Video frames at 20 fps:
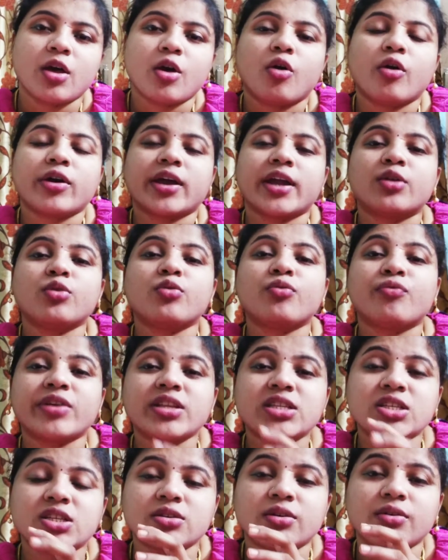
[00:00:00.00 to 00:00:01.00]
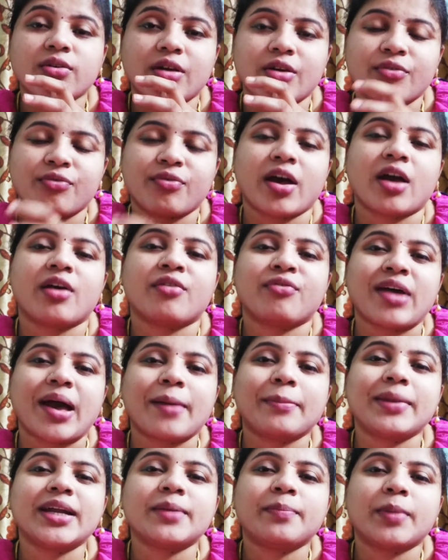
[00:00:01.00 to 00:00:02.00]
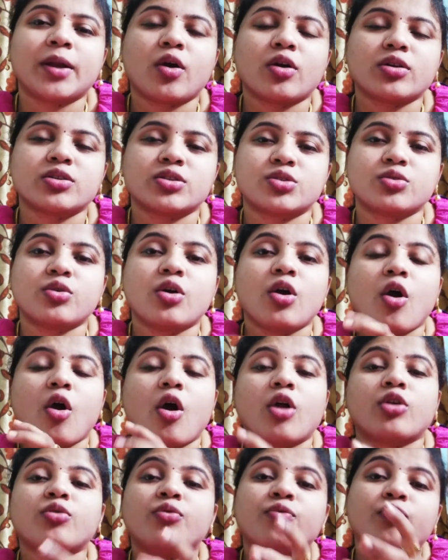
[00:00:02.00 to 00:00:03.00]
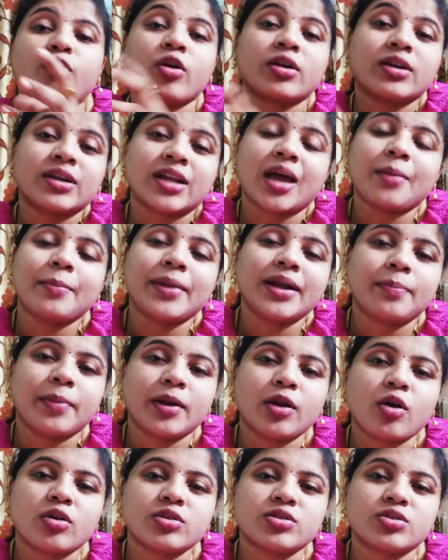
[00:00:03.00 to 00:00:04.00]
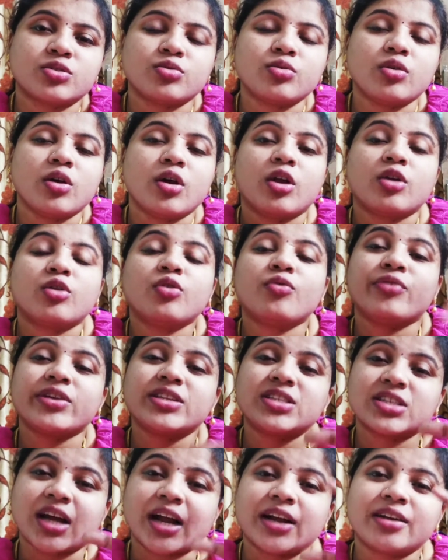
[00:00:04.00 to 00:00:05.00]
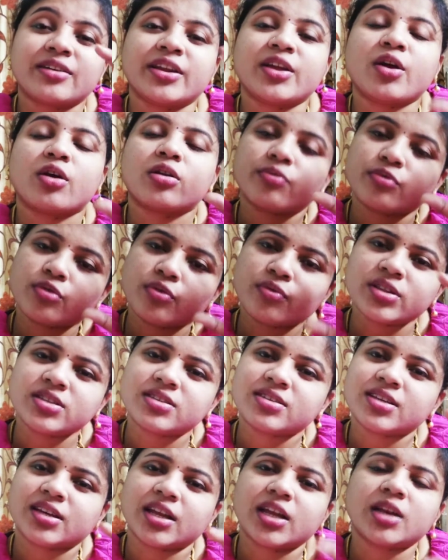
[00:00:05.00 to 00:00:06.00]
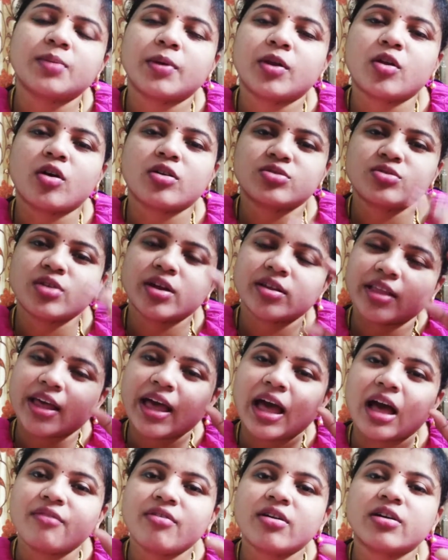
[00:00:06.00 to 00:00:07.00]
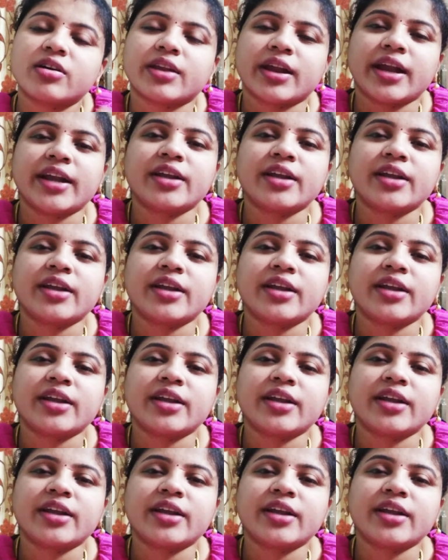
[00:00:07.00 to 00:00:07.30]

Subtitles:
Okay, to which family it belongs to, or to what time it belongs to which country or to which city it belongs to, they have a great